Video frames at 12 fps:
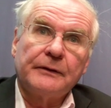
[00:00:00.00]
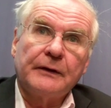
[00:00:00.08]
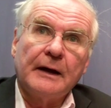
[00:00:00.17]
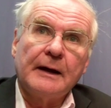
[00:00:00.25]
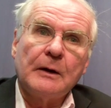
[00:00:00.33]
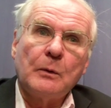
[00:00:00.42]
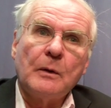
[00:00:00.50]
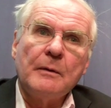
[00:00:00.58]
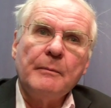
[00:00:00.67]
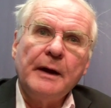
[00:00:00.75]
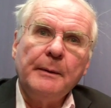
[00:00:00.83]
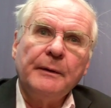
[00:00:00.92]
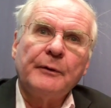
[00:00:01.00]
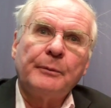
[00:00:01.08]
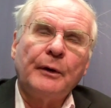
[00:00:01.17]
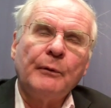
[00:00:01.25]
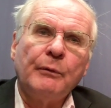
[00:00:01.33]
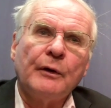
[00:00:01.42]
say, well, maybe the
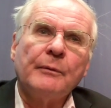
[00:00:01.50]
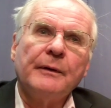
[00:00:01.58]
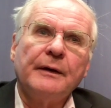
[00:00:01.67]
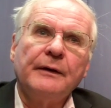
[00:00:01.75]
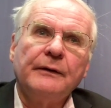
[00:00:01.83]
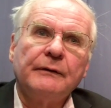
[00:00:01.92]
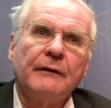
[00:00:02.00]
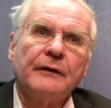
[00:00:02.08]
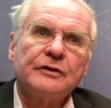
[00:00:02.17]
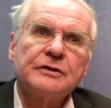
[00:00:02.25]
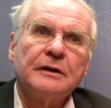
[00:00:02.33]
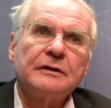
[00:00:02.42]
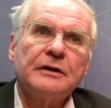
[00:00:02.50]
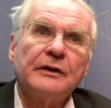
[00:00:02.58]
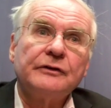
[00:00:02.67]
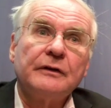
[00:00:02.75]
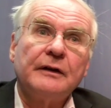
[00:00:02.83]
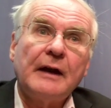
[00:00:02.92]
problem is that the church
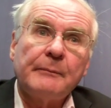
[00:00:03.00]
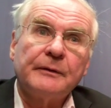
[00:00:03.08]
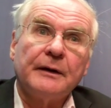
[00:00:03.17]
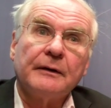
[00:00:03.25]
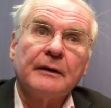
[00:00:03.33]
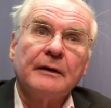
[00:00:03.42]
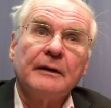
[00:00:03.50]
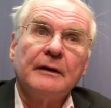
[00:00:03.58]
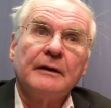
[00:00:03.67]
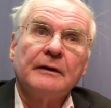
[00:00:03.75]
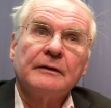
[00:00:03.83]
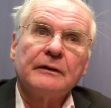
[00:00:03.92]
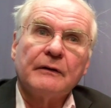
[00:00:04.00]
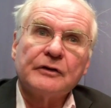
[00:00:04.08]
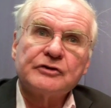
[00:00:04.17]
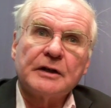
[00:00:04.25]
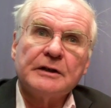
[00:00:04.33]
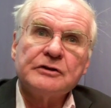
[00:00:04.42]
hasn't adapted to
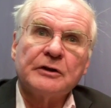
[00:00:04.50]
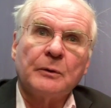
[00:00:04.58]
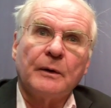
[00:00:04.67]
this changing